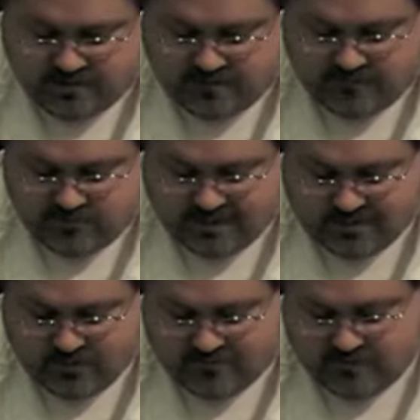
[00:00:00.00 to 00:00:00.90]
a, a uh, black
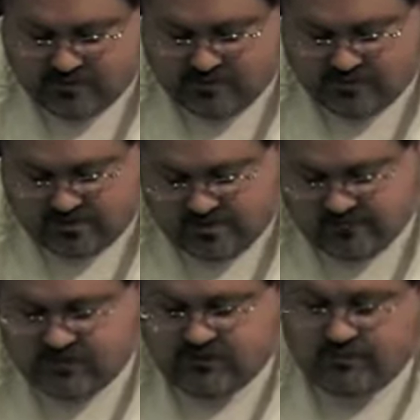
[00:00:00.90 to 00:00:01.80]
and white parallel
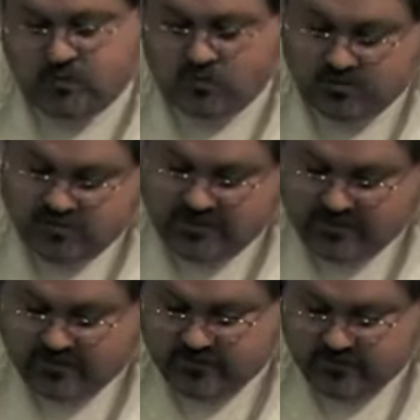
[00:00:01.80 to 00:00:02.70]
of Jeff Gordon out
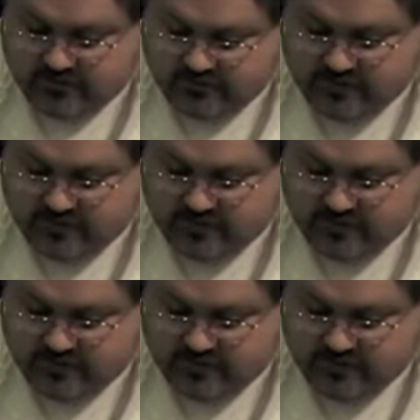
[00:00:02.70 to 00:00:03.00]
of